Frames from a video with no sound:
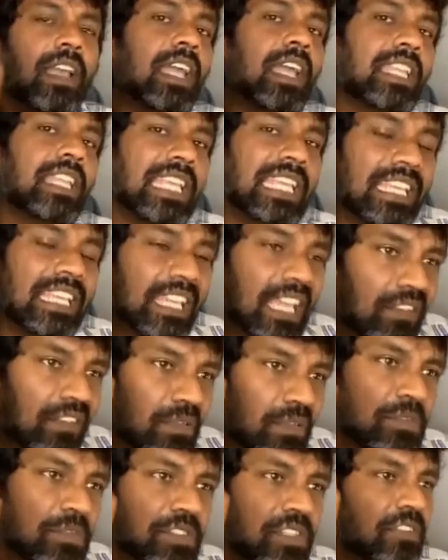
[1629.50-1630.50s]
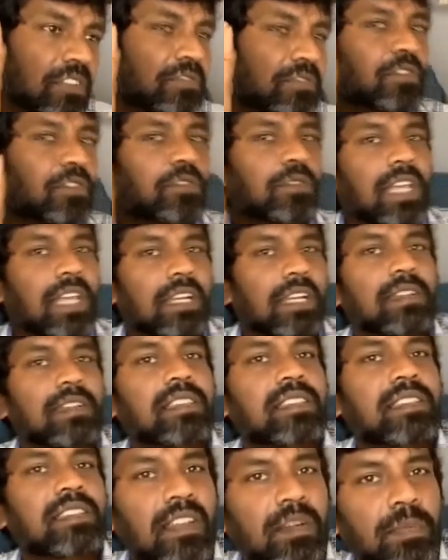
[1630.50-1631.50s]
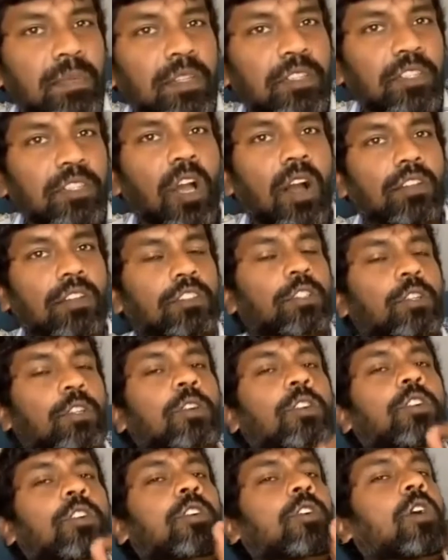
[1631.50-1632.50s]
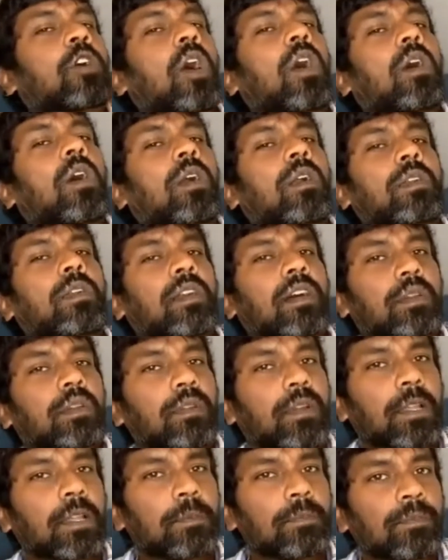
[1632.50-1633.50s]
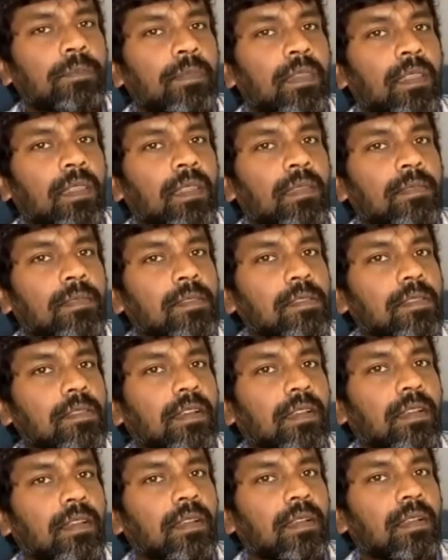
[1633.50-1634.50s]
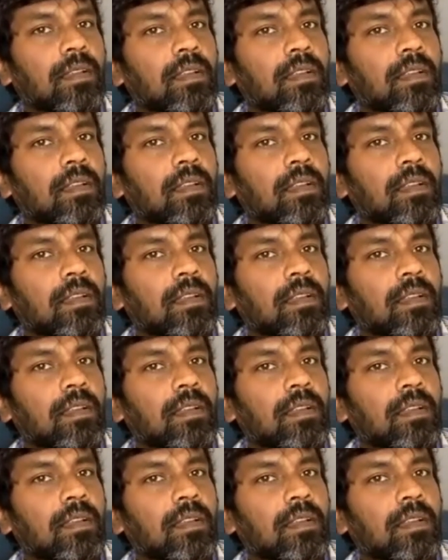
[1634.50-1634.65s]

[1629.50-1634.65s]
and he gave himself to that disturbing thought called, are you ready? Mm-hmm. It's good.